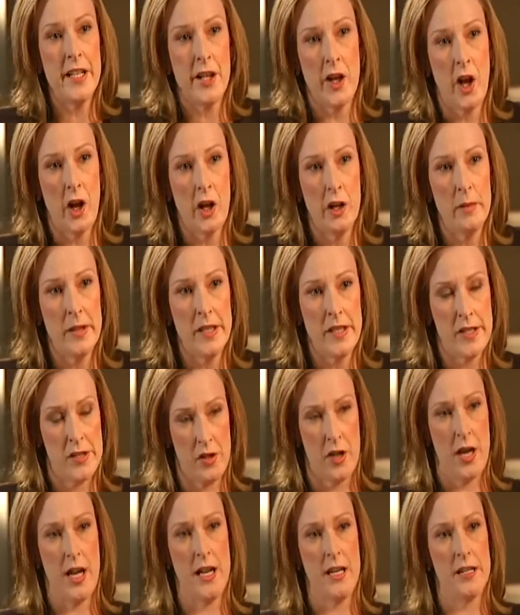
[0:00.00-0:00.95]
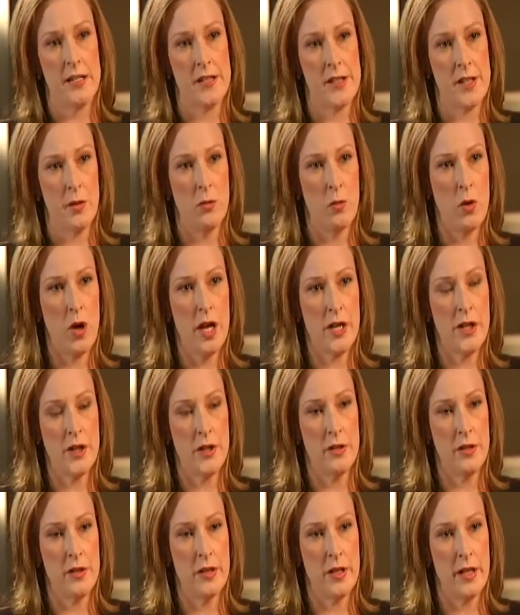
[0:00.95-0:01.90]
need at home in Australia, so
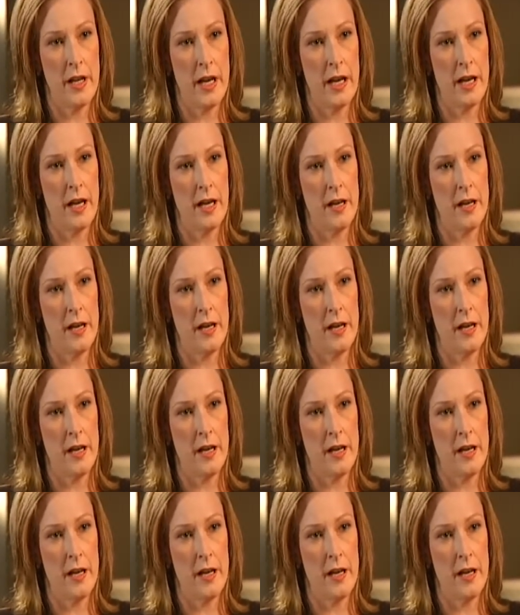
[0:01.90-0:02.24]
why should